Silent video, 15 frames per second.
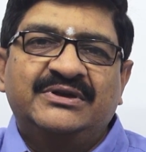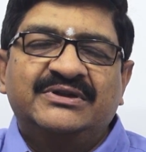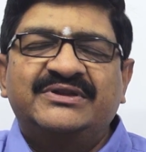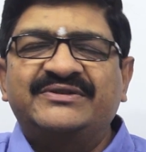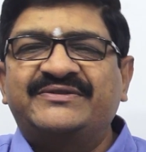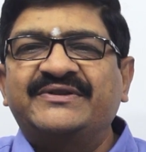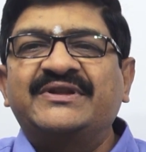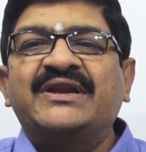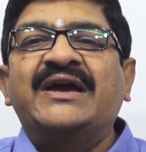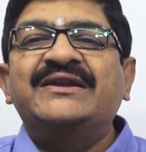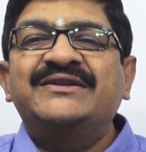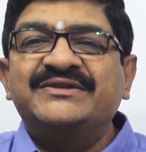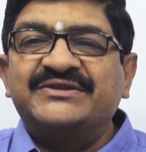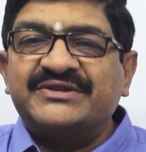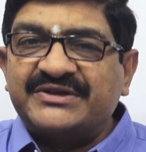This is an
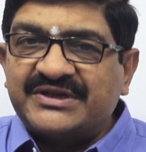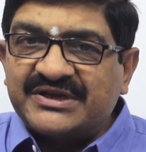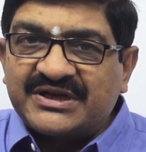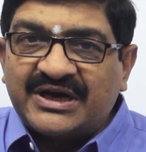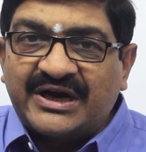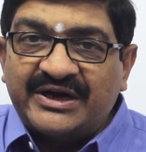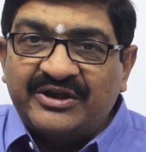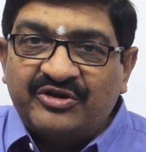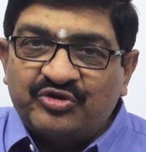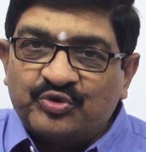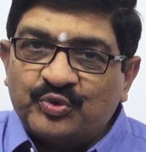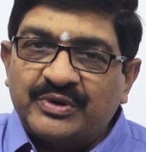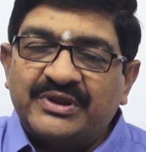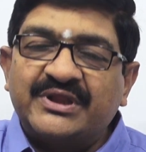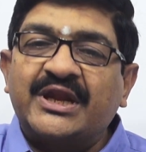identity card
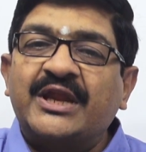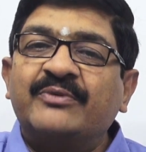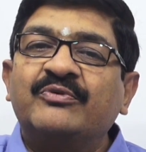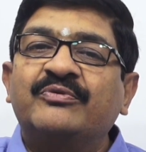issued in the name